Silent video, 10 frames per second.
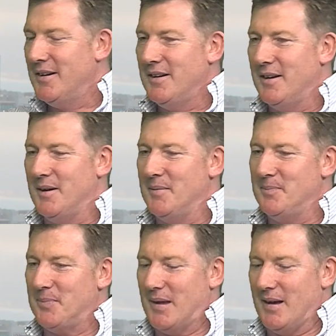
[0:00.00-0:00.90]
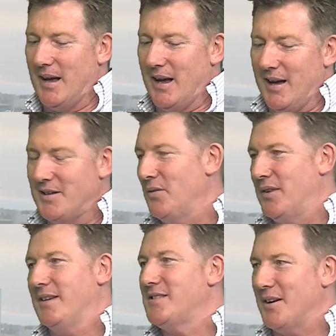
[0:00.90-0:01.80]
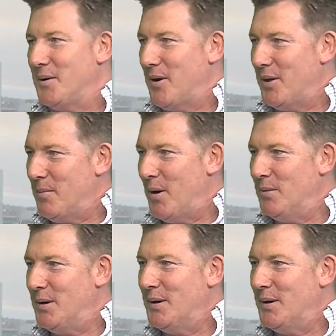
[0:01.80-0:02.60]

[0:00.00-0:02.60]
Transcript: No. I don't think he's going anywhere at the moment.